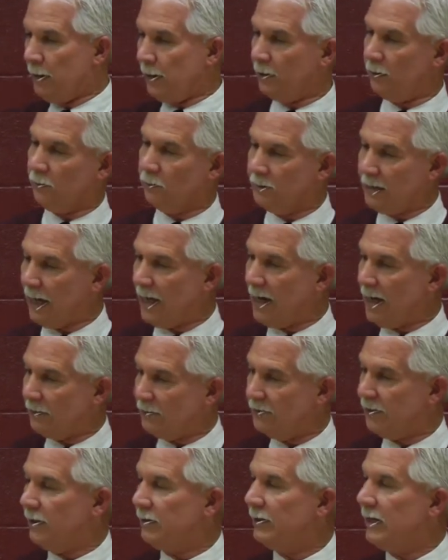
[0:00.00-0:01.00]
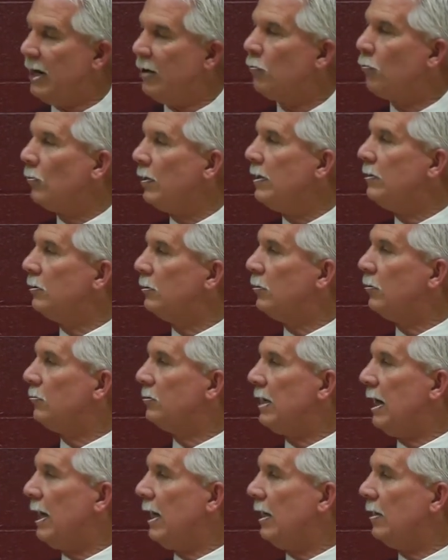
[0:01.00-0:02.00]
big old guys sitting down and reading
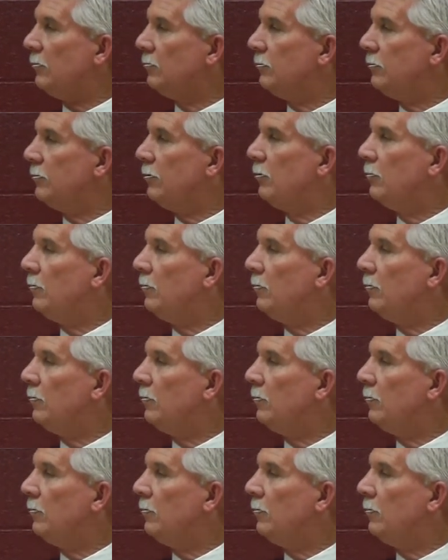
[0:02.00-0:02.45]
little guys,